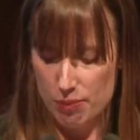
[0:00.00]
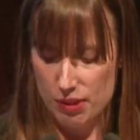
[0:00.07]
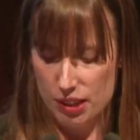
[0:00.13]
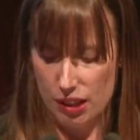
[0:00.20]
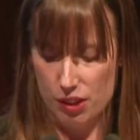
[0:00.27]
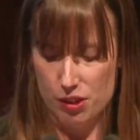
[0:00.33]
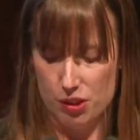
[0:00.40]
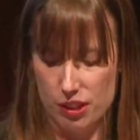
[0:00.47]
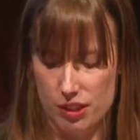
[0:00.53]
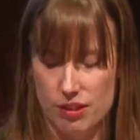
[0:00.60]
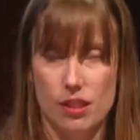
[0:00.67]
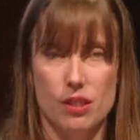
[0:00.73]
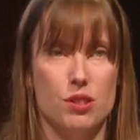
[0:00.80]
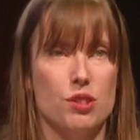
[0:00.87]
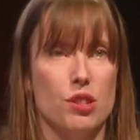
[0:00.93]
to countries that
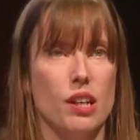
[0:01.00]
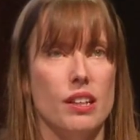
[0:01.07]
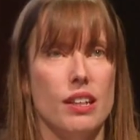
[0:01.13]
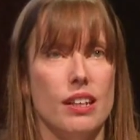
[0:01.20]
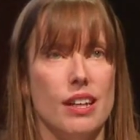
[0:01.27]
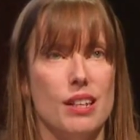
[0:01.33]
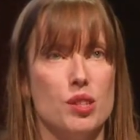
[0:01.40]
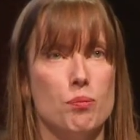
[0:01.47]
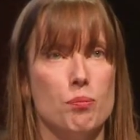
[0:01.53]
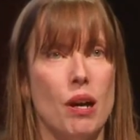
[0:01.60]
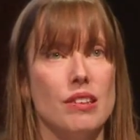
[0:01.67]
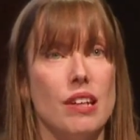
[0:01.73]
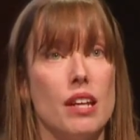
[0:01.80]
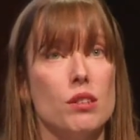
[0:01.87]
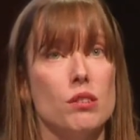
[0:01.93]
Australia has a
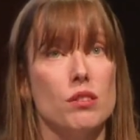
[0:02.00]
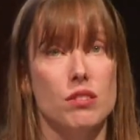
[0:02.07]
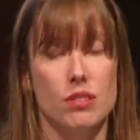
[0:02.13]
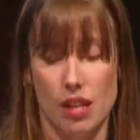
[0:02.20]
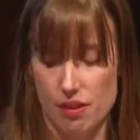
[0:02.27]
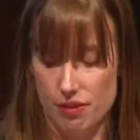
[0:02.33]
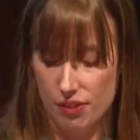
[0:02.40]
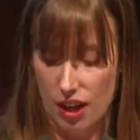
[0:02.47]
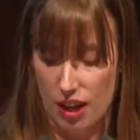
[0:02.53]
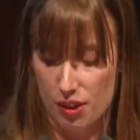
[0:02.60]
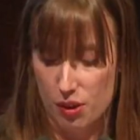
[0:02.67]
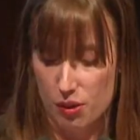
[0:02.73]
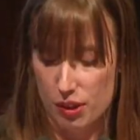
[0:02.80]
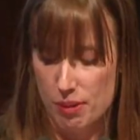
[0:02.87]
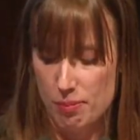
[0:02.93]
bilateral safeguard
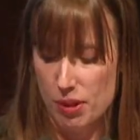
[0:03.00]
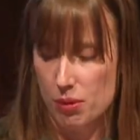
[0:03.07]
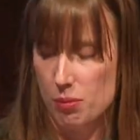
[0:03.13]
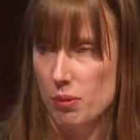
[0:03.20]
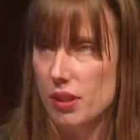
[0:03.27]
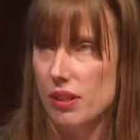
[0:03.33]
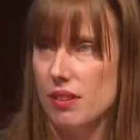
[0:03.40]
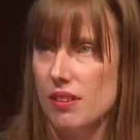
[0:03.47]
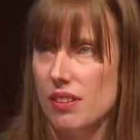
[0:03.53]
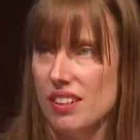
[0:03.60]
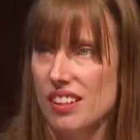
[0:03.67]
agreement with,